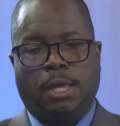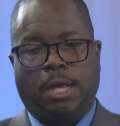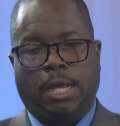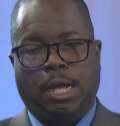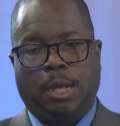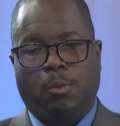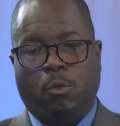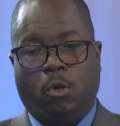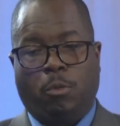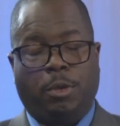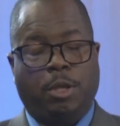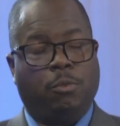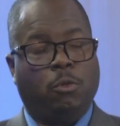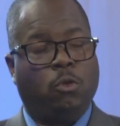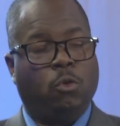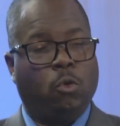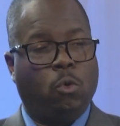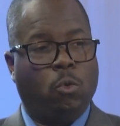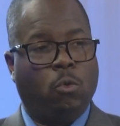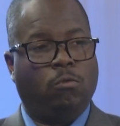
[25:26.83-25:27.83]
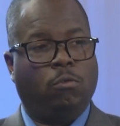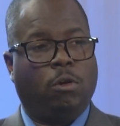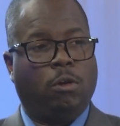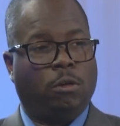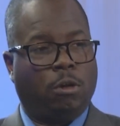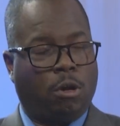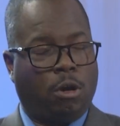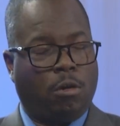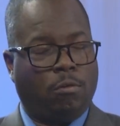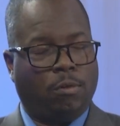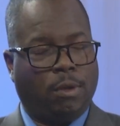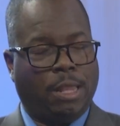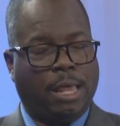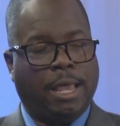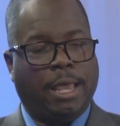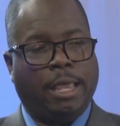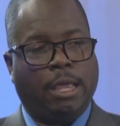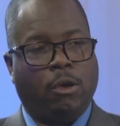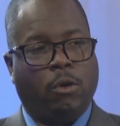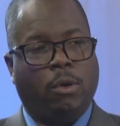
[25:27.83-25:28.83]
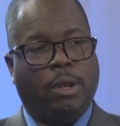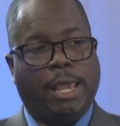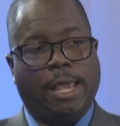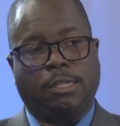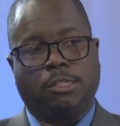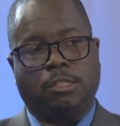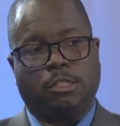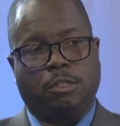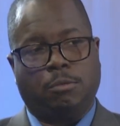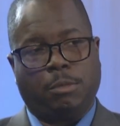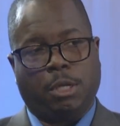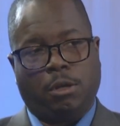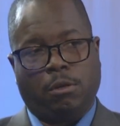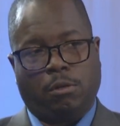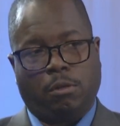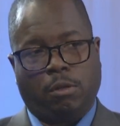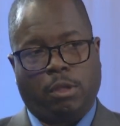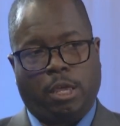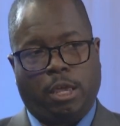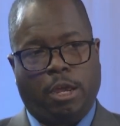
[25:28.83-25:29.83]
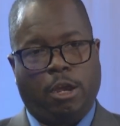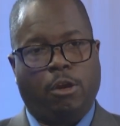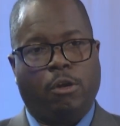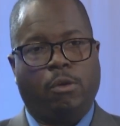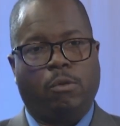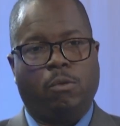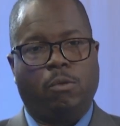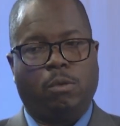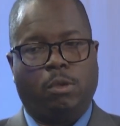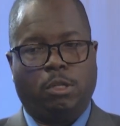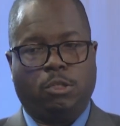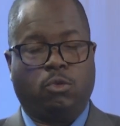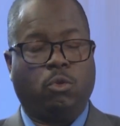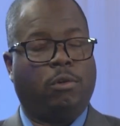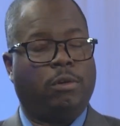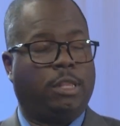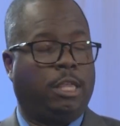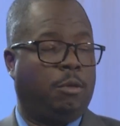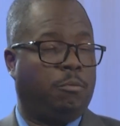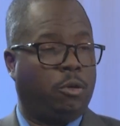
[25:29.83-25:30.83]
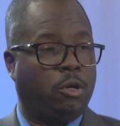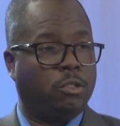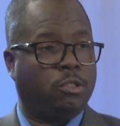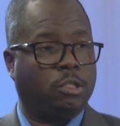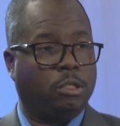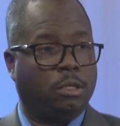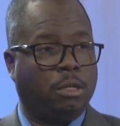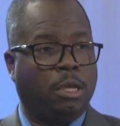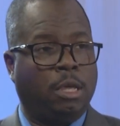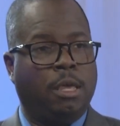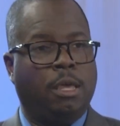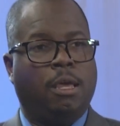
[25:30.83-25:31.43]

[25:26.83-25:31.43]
or people who are relying on access to medical care historically in person,